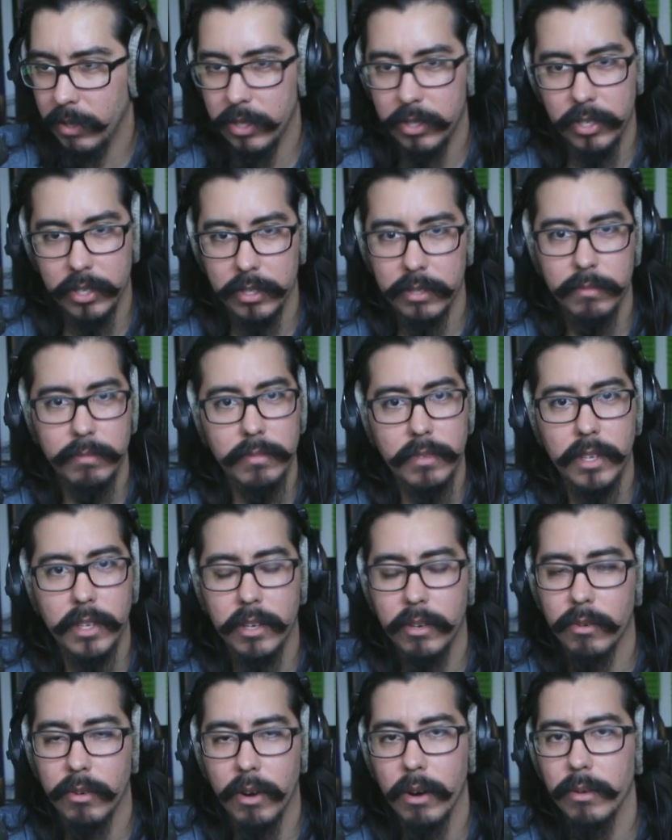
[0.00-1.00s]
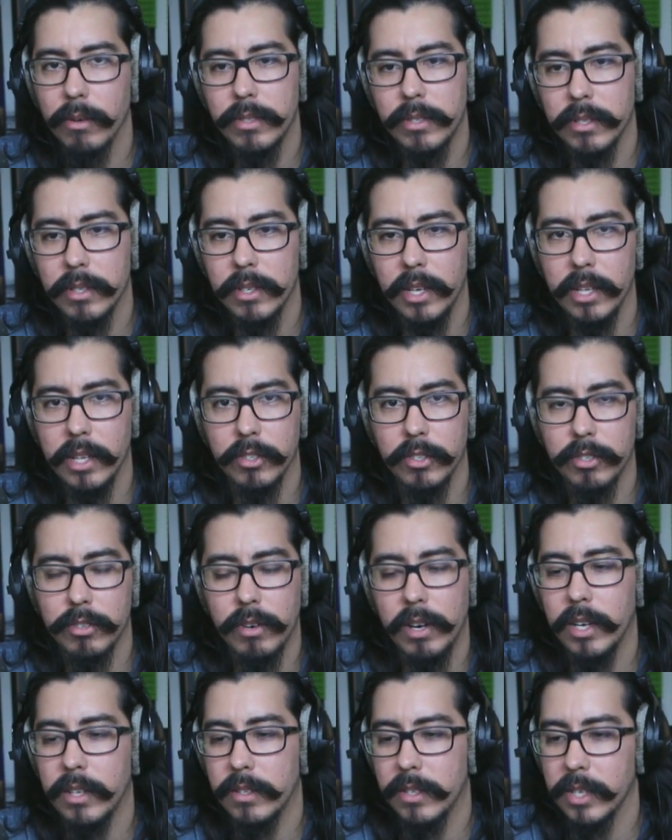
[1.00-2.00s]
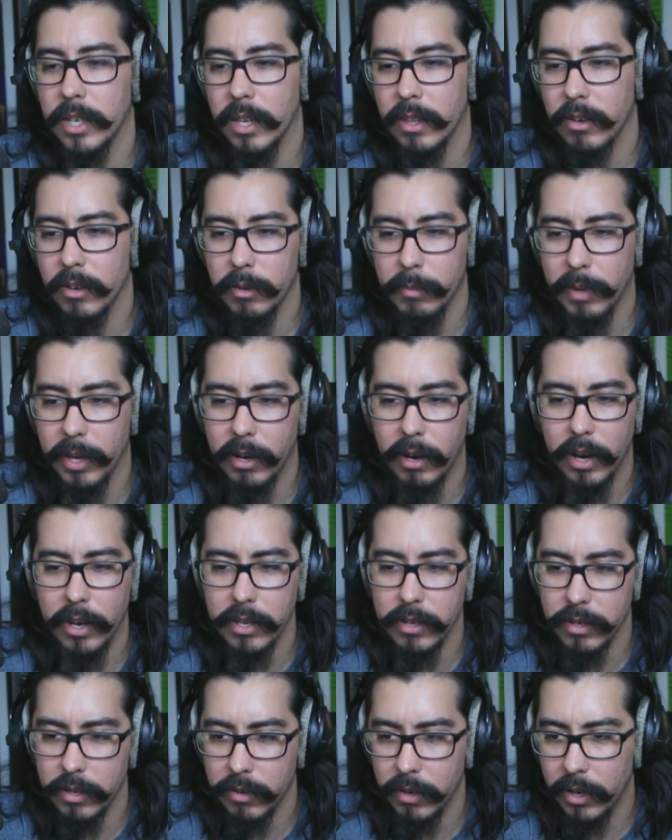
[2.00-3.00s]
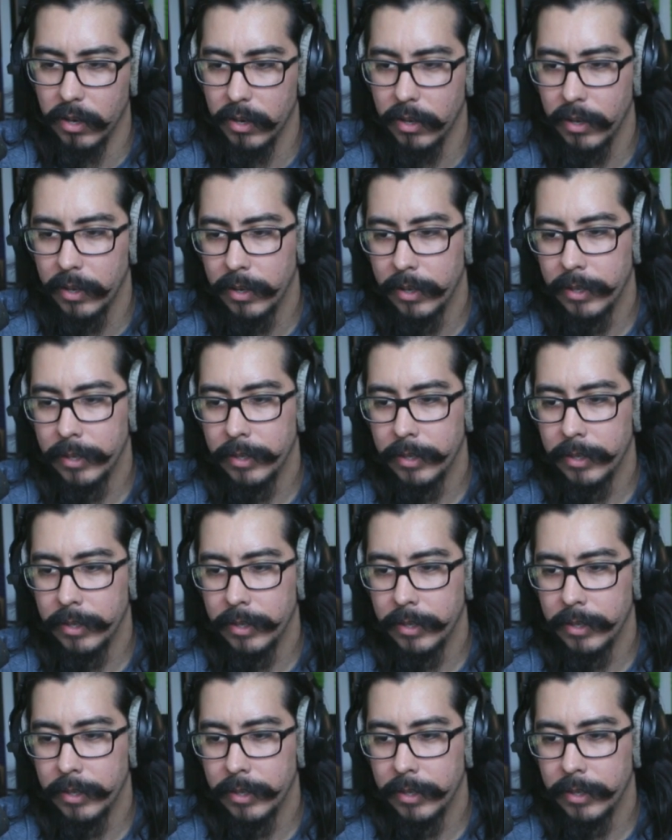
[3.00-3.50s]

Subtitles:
it just grows in strength together no matter how you do it.